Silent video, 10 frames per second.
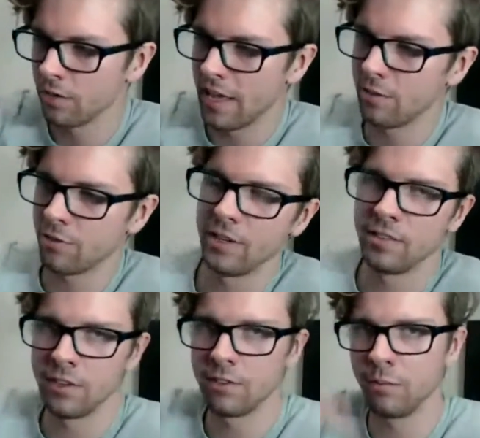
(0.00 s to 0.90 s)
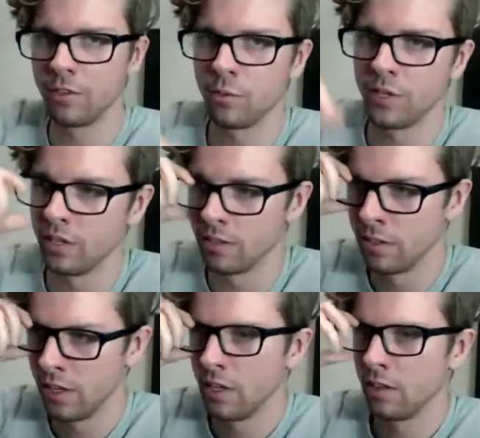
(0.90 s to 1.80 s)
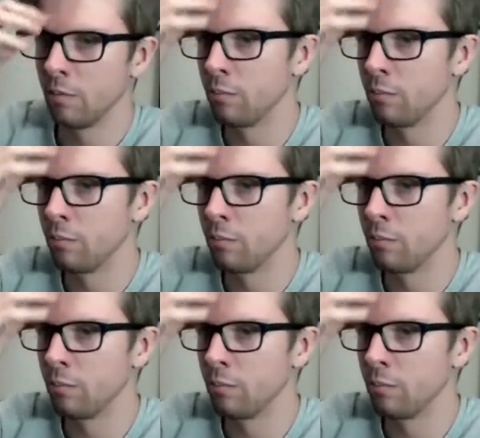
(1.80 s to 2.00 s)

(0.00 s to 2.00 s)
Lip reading: So that transition between